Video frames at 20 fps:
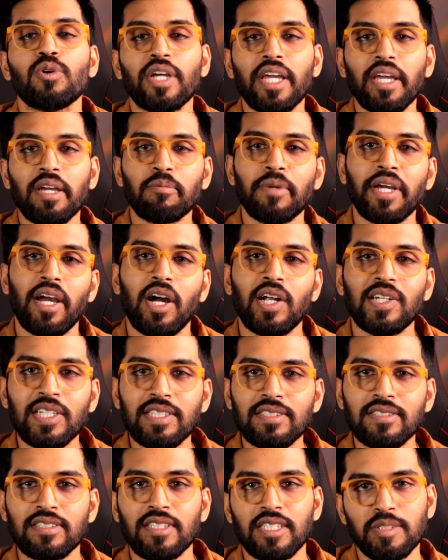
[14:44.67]
okay, my
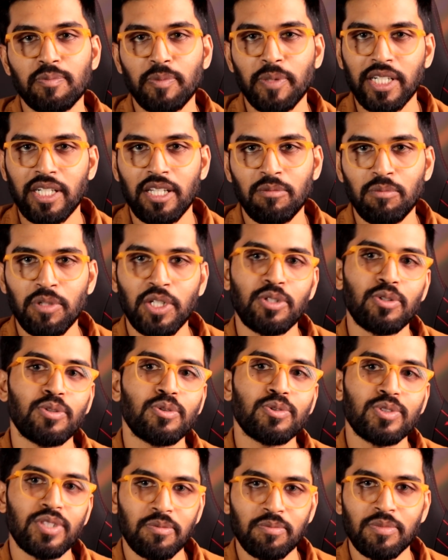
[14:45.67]
audience is expecting me to
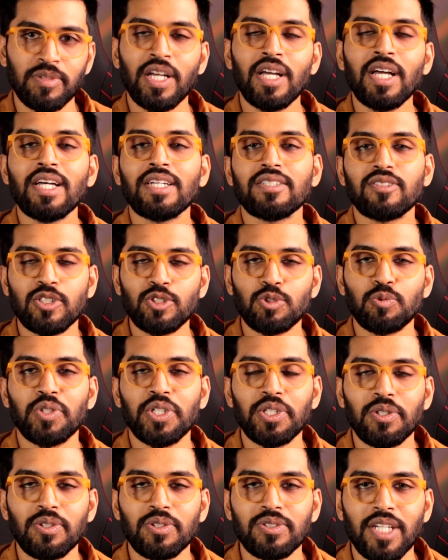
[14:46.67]
do some such
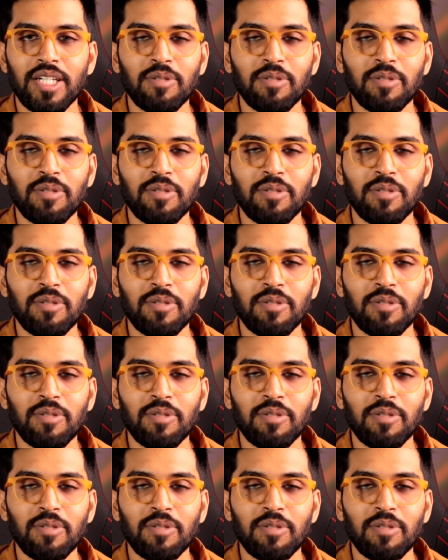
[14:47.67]
videos.